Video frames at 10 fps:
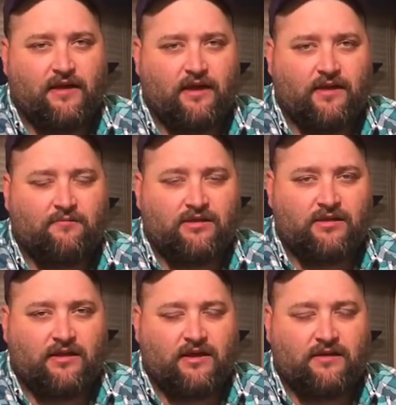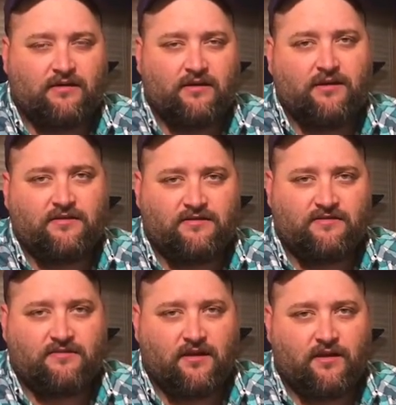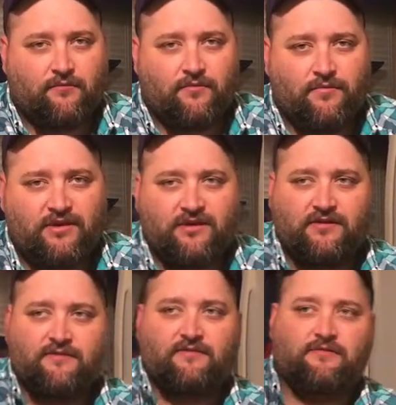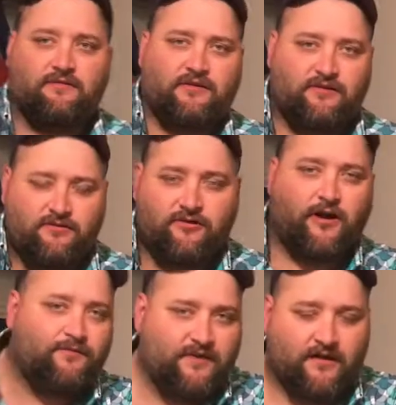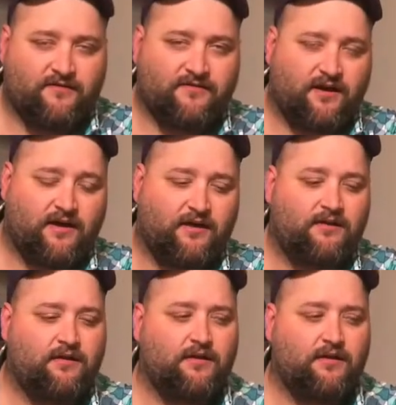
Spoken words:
and be like, oh, this is dumb, because it just drops out of the sky.